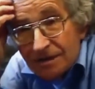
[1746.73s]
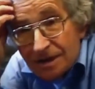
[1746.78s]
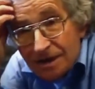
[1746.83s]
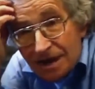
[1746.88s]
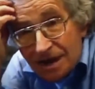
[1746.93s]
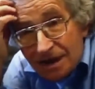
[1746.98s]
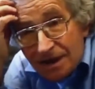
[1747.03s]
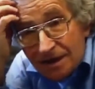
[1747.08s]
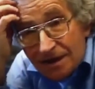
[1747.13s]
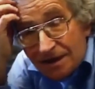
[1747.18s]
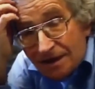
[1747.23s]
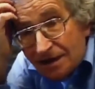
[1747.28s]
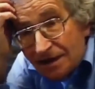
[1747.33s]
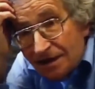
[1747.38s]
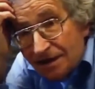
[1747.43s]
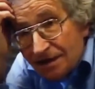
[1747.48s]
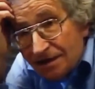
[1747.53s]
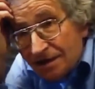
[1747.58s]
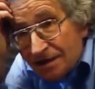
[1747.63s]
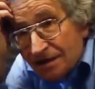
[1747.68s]
who was the head of
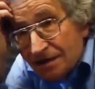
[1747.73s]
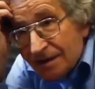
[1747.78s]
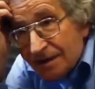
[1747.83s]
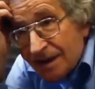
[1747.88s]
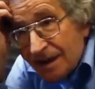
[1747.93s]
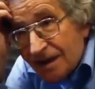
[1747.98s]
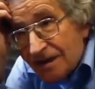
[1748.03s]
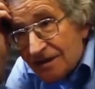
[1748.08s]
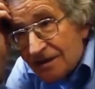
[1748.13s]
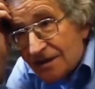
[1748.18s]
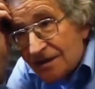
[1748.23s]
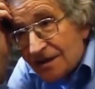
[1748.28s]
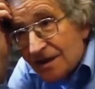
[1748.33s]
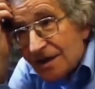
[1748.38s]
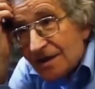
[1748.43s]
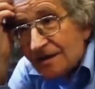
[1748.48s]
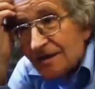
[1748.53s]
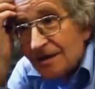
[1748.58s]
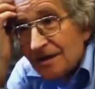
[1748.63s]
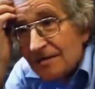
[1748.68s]
the cancer
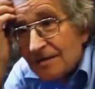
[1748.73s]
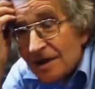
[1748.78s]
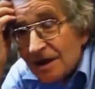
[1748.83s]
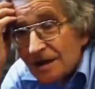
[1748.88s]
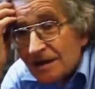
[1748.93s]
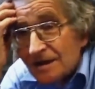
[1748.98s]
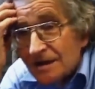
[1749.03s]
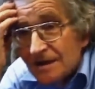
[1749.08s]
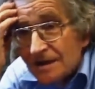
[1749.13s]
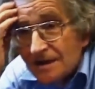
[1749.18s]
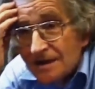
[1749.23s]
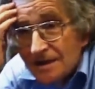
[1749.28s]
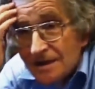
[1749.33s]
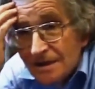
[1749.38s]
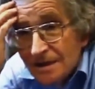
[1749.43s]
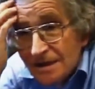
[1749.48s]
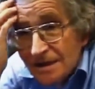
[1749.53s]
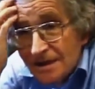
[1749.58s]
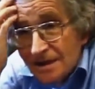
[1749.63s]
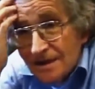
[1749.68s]
center at MIT,
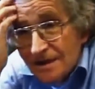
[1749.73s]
